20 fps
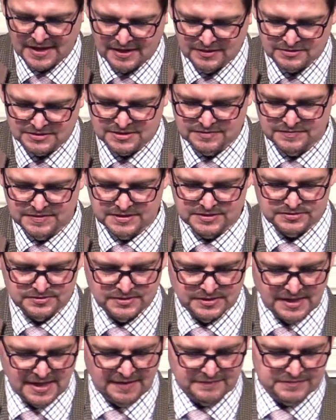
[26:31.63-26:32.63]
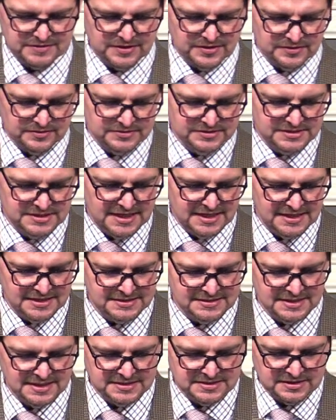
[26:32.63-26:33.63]
the house of Israel after those
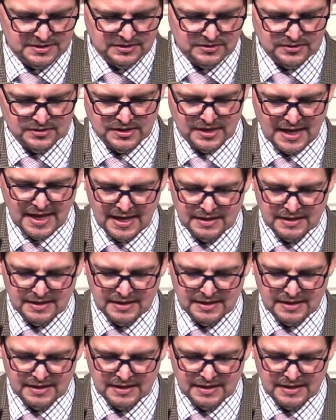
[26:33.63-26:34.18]
days, says the Lord.